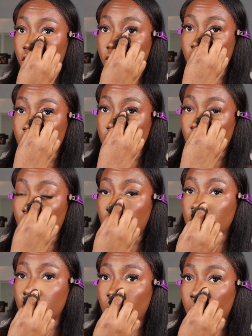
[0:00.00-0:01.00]
nose
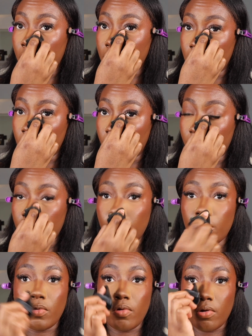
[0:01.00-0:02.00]
contour a little bit
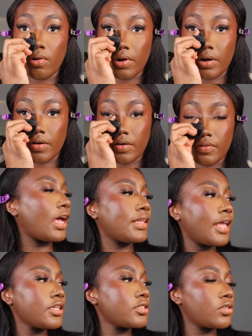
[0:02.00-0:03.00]
more. I
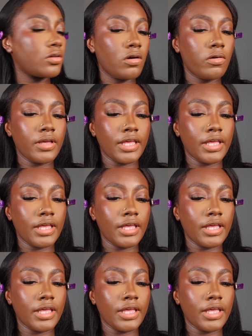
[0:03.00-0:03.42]
like to go